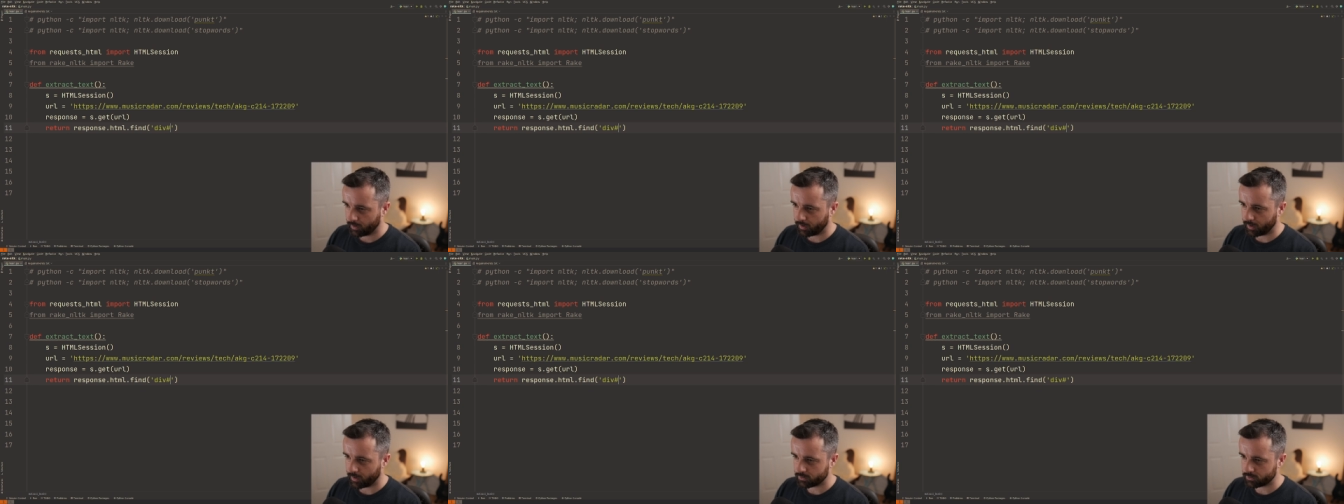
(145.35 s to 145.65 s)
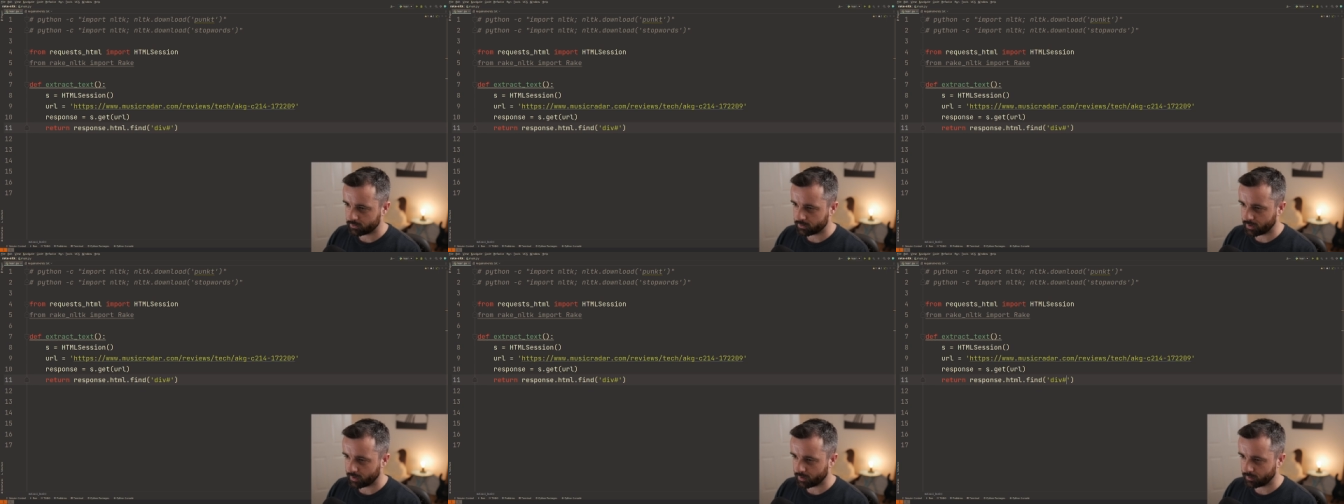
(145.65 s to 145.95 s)

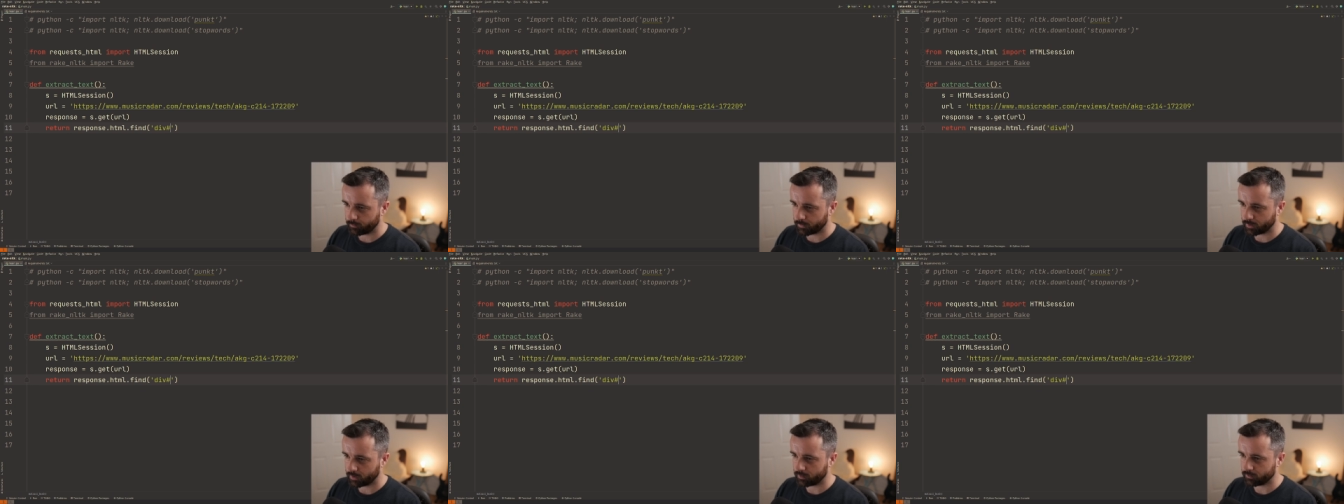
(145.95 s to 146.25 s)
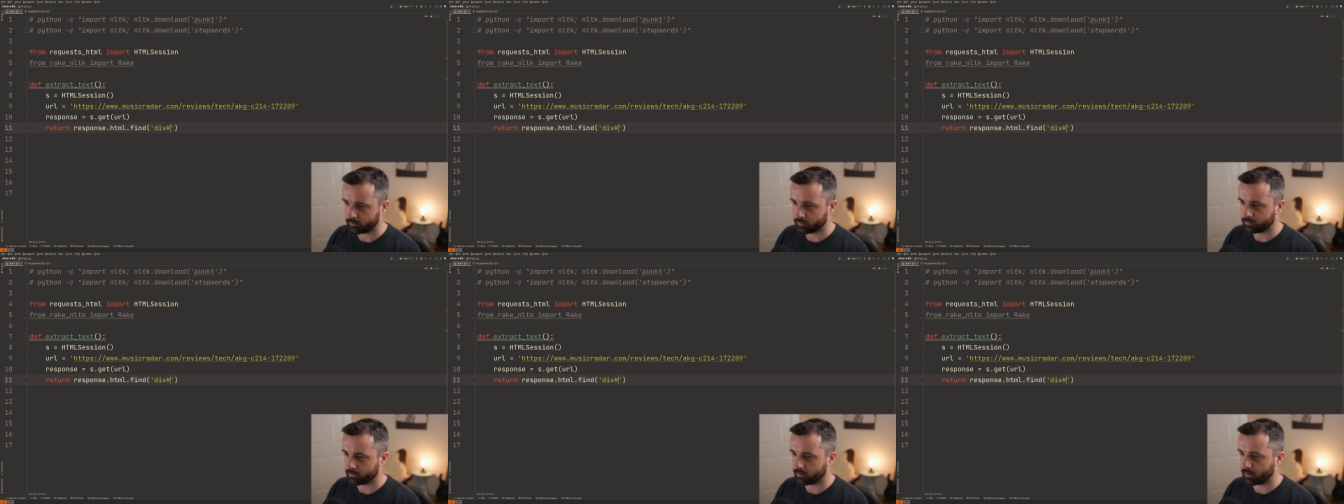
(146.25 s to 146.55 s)
hashtag
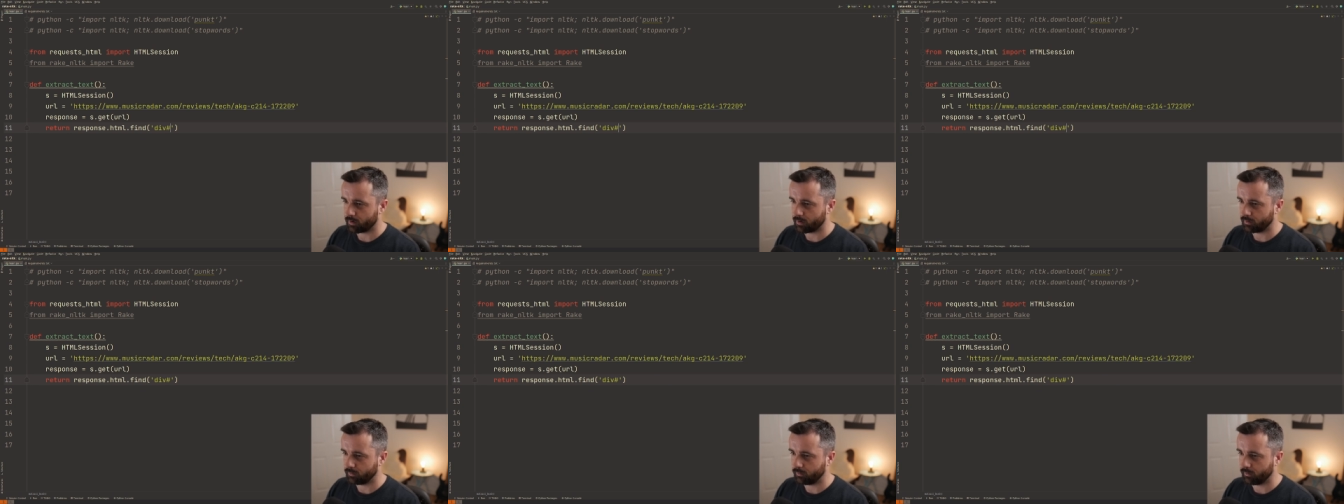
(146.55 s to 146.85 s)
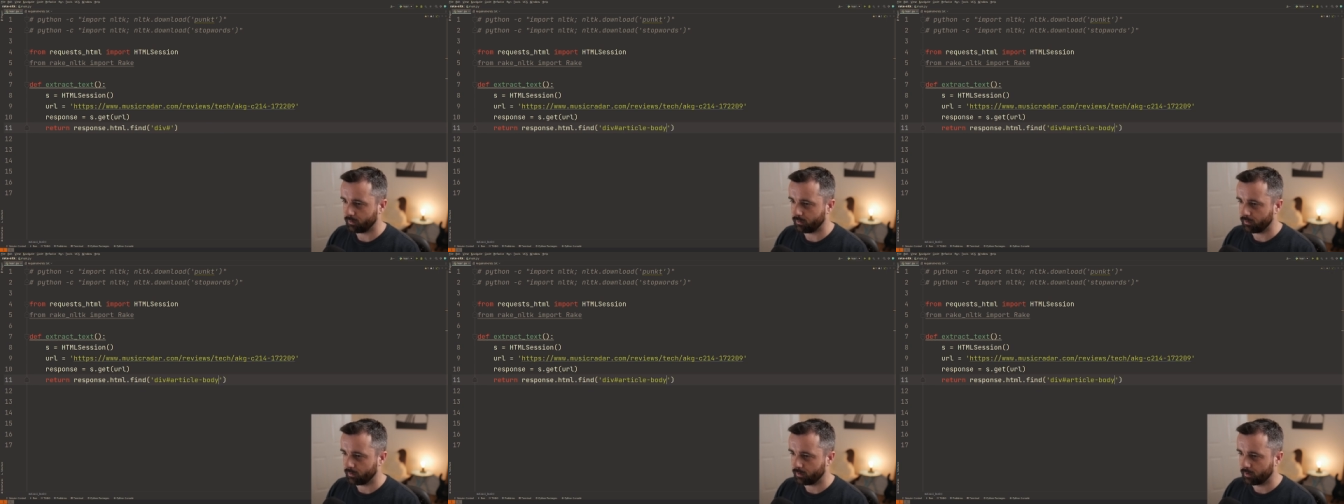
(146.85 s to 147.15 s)
because it's an I
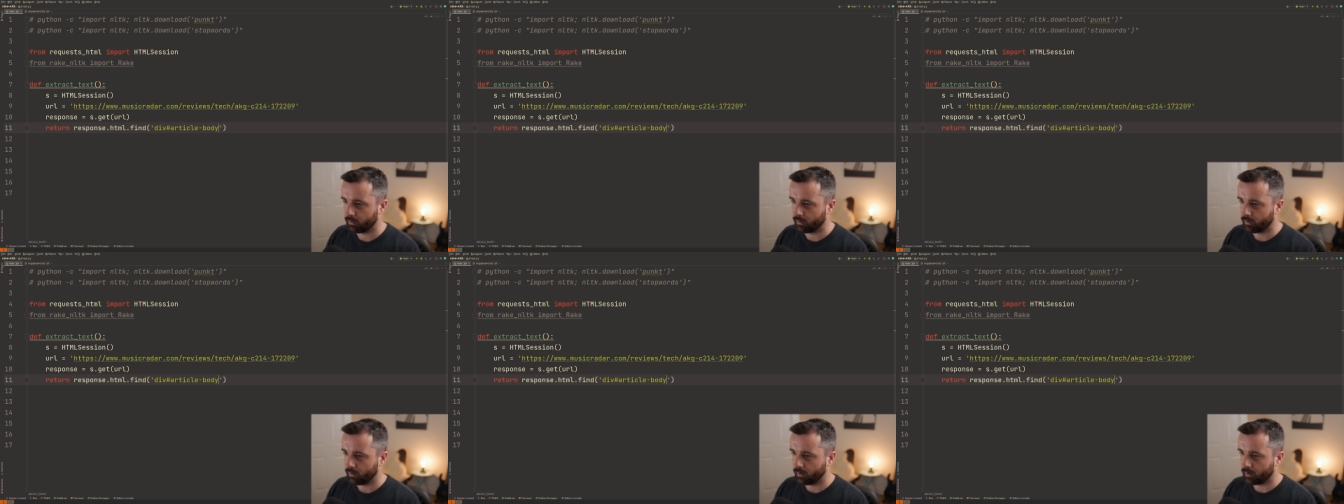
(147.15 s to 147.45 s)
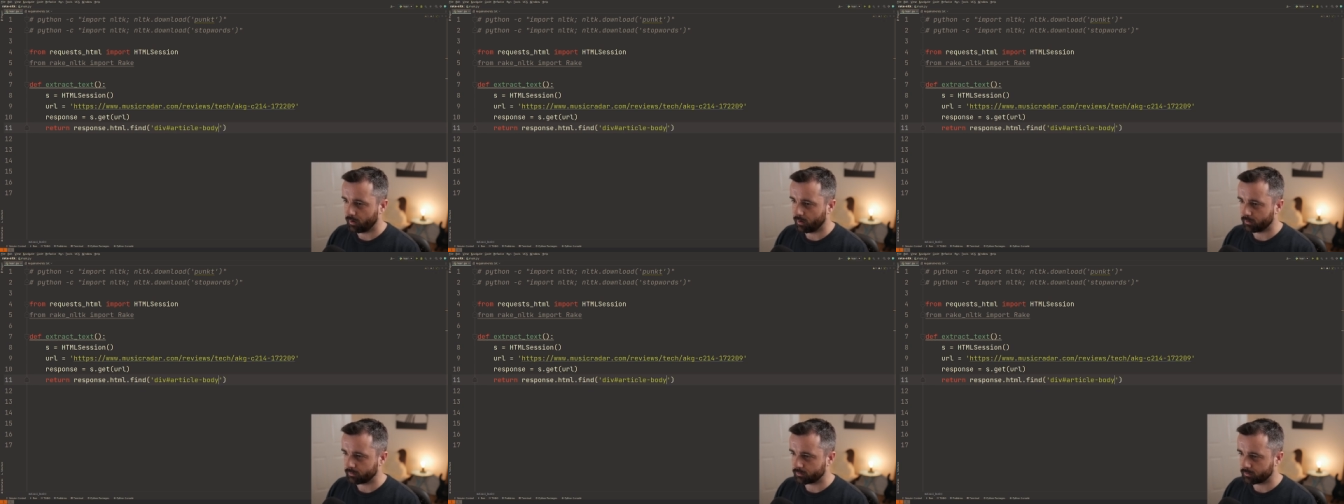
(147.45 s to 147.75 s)
D
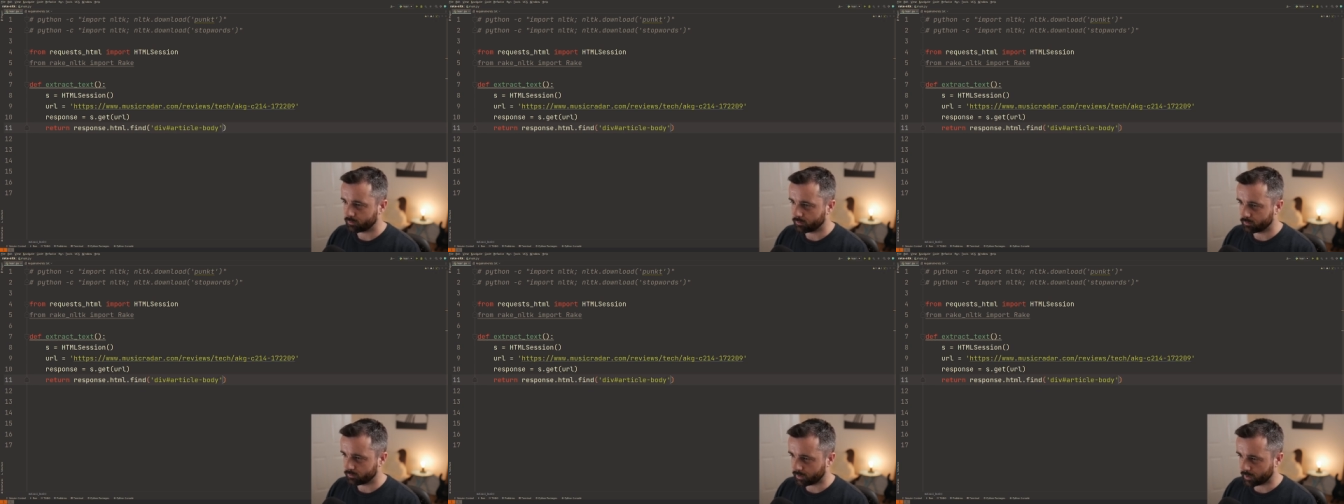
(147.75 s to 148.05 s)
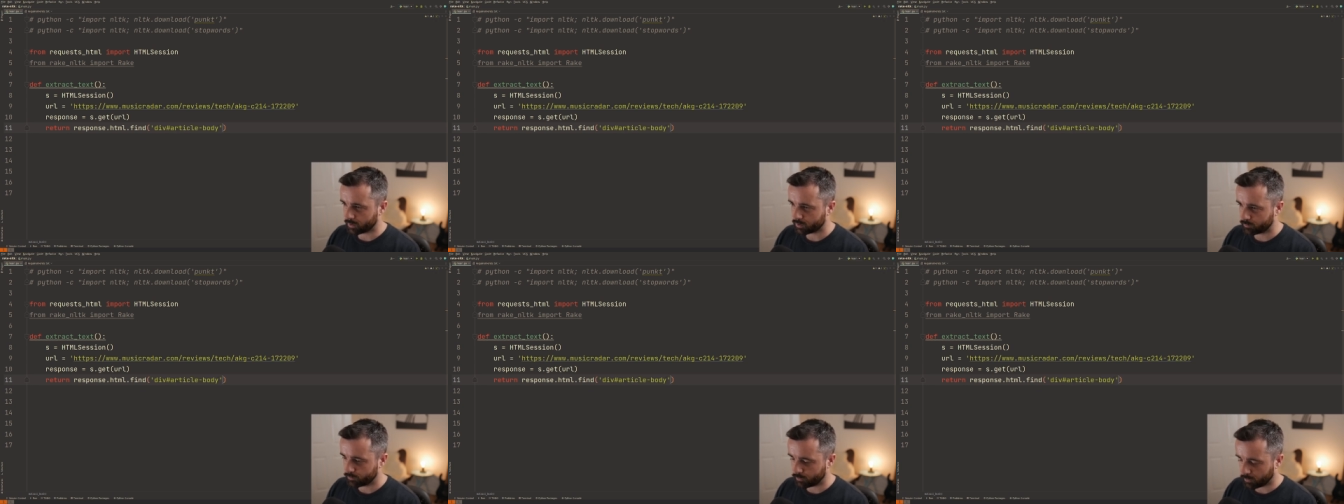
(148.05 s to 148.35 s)

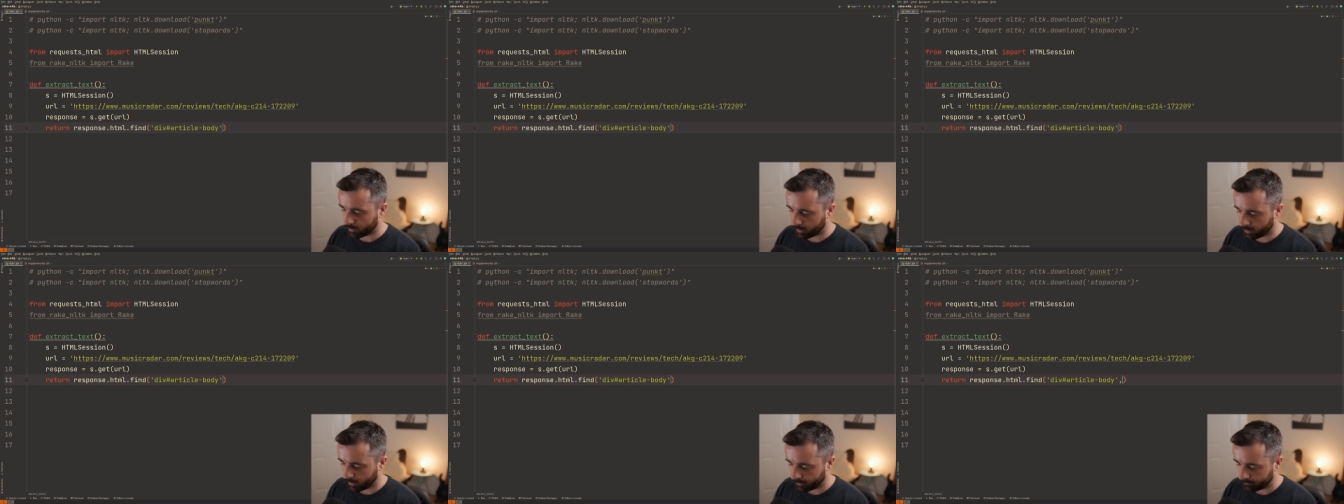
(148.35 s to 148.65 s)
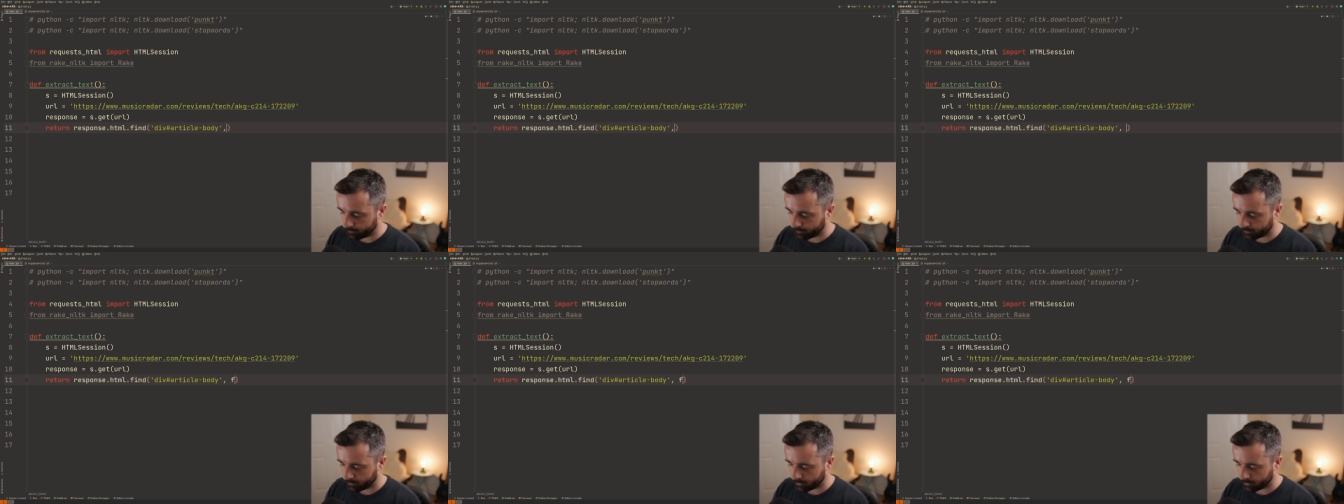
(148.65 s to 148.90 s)
article-body.